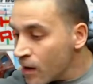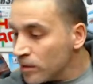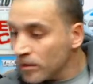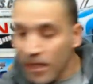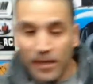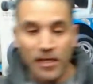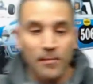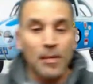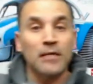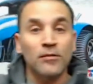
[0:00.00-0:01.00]
I just have to get
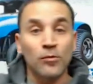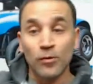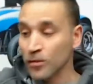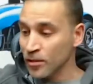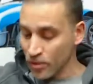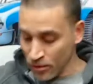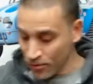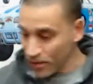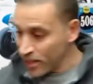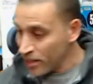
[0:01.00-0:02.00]
my tools. They're
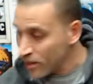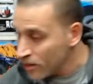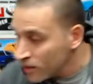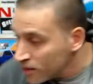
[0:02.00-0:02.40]
over here.